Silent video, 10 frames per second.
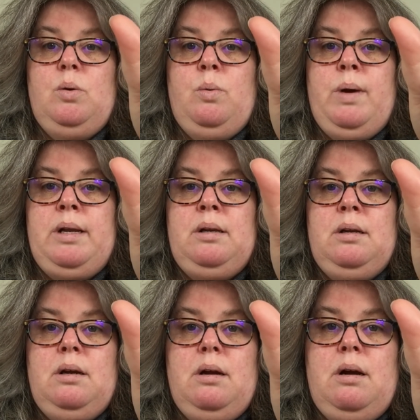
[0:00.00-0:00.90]
when
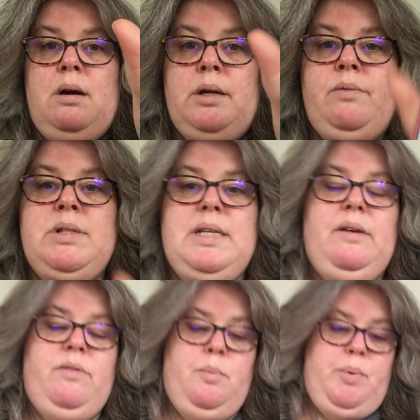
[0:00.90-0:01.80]
I
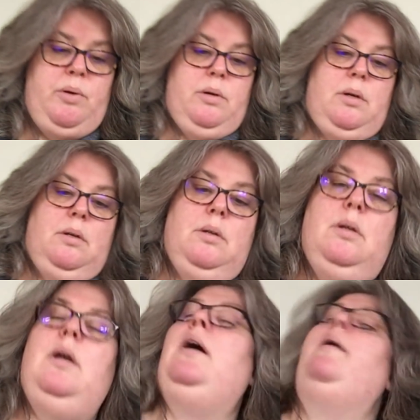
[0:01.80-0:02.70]
received the book.
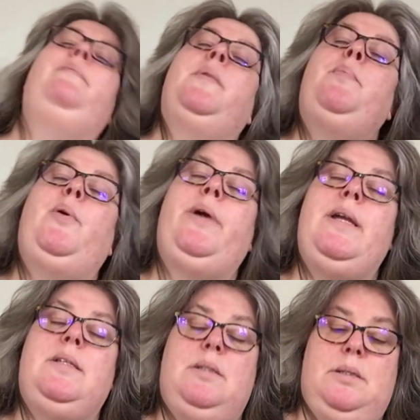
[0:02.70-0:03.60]
The book
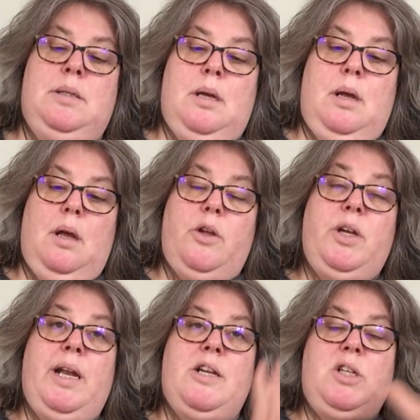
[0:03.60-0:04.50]
is... You
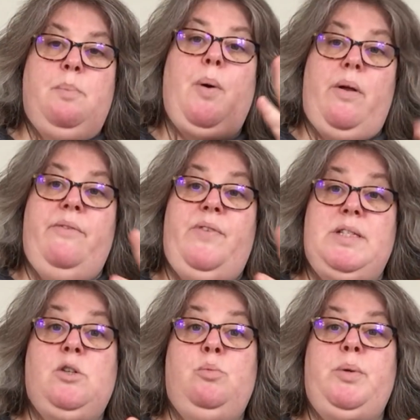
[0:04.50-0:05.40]
can actually buy the
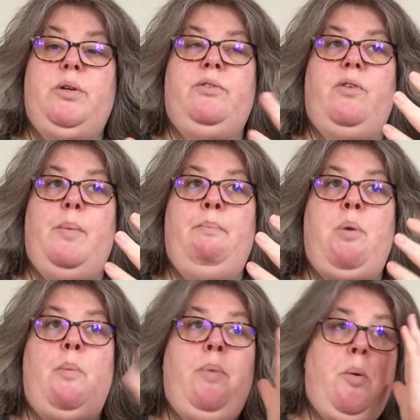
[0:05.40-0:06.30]
physical book from
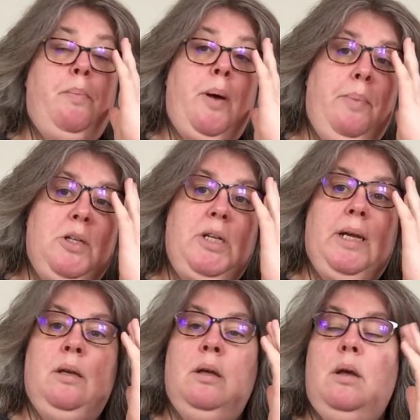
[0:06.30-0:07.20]
Pom Pom Publishing,